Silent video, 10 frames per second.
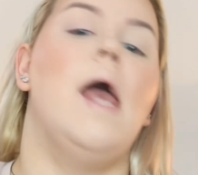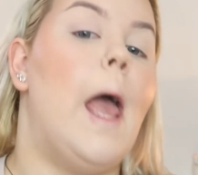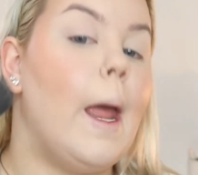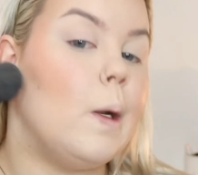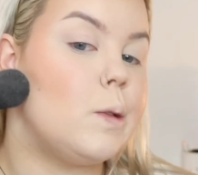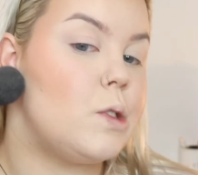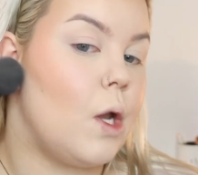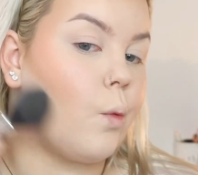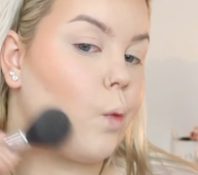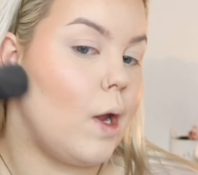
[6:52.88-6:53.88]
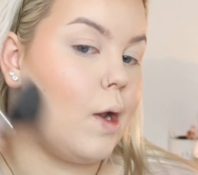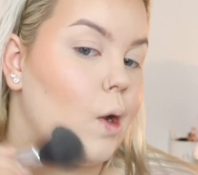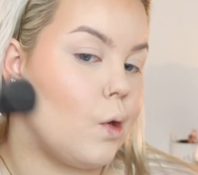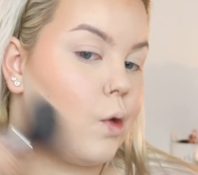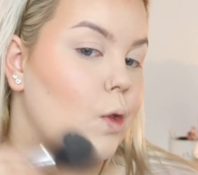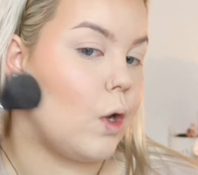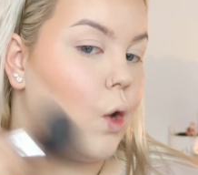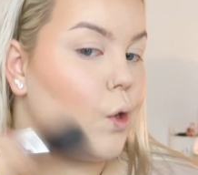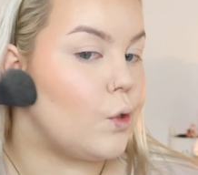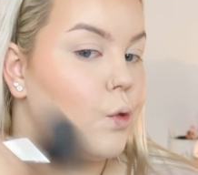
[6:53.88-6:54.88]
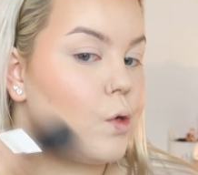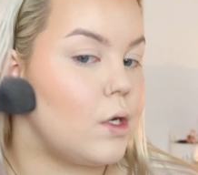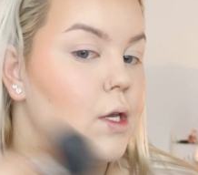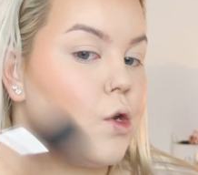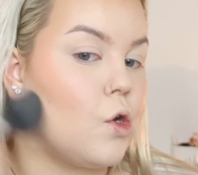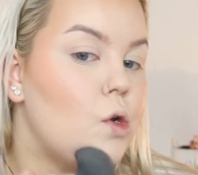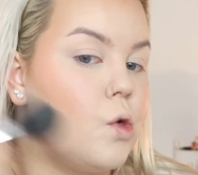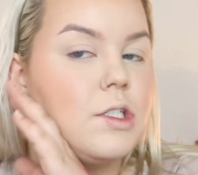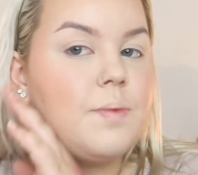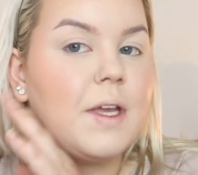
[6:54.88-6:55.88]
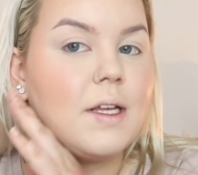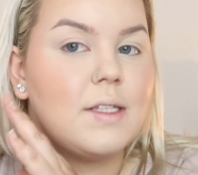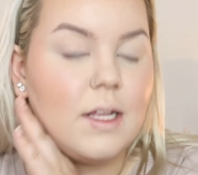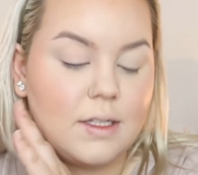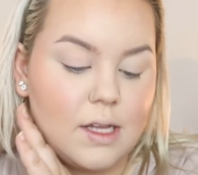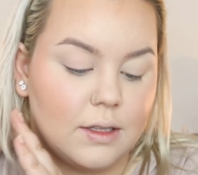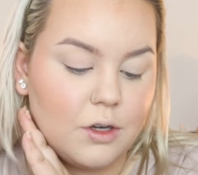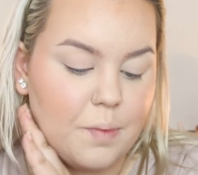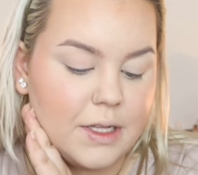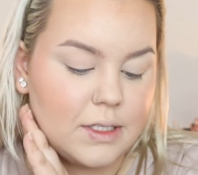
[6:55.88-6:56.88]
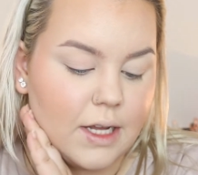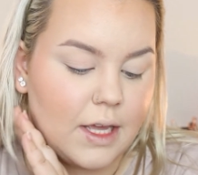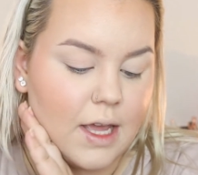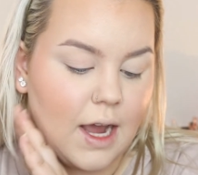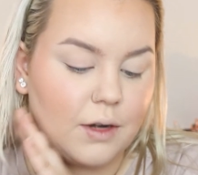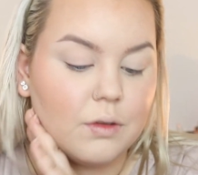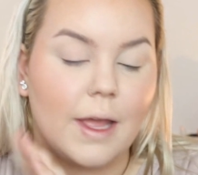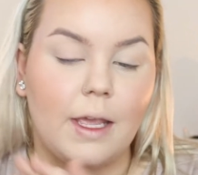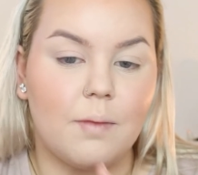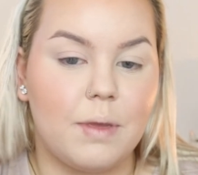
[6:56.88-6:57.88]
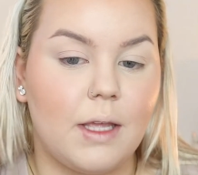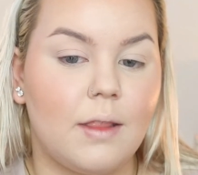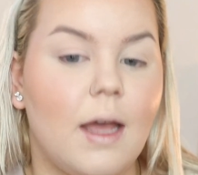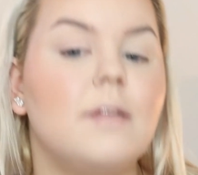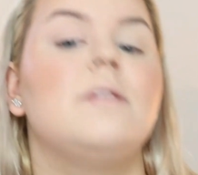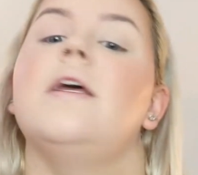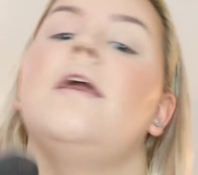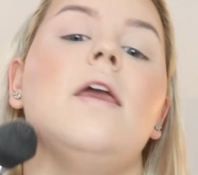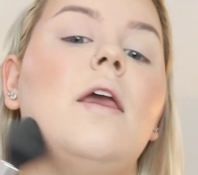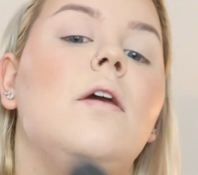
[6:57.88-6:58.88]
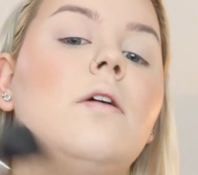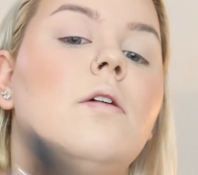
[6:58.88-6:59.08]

and I'll set right under the contour here. Just because it's a little bit sticky, I don't like it being that sticky.